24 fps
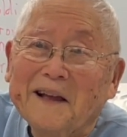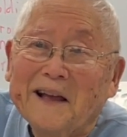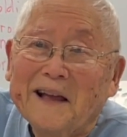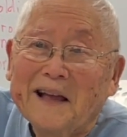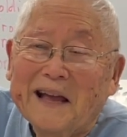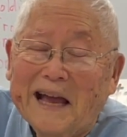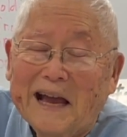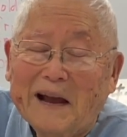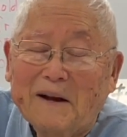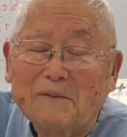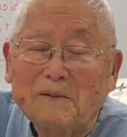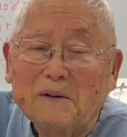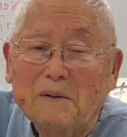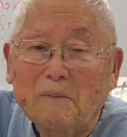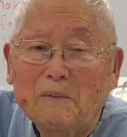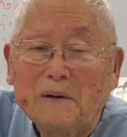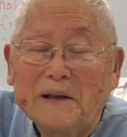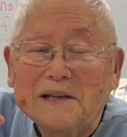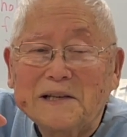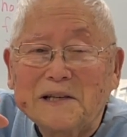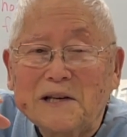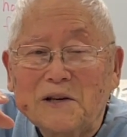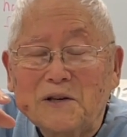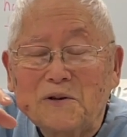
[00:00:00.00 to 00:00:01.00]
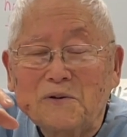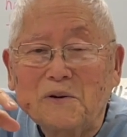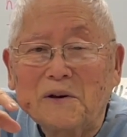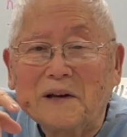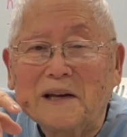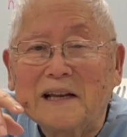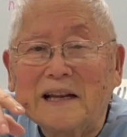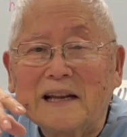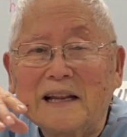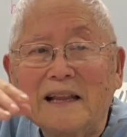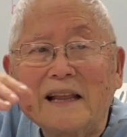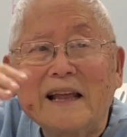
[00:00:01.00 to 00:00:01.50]
after basic
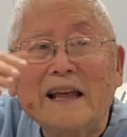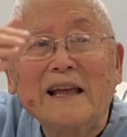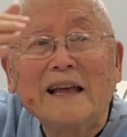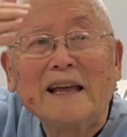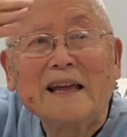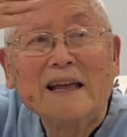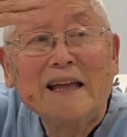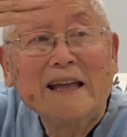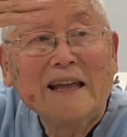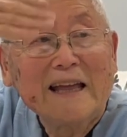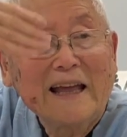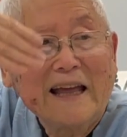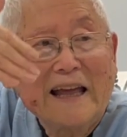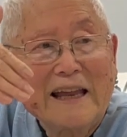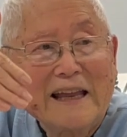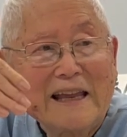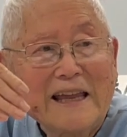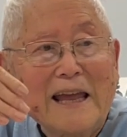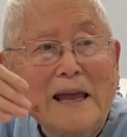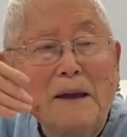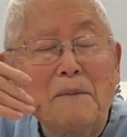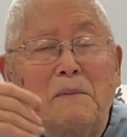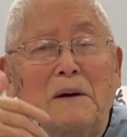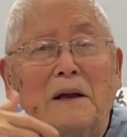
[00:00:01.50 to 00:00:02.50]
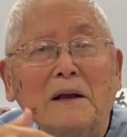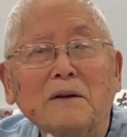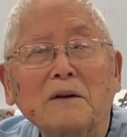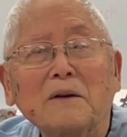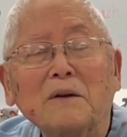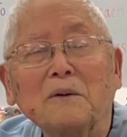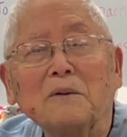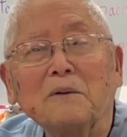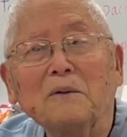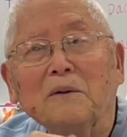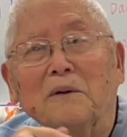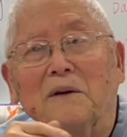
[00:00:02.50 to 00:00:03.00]
training, and came back
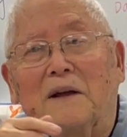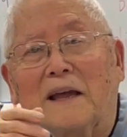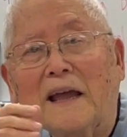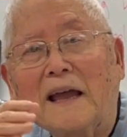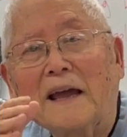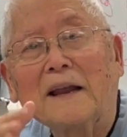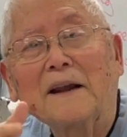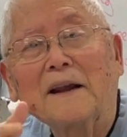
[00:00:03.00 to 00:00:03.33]
to Ann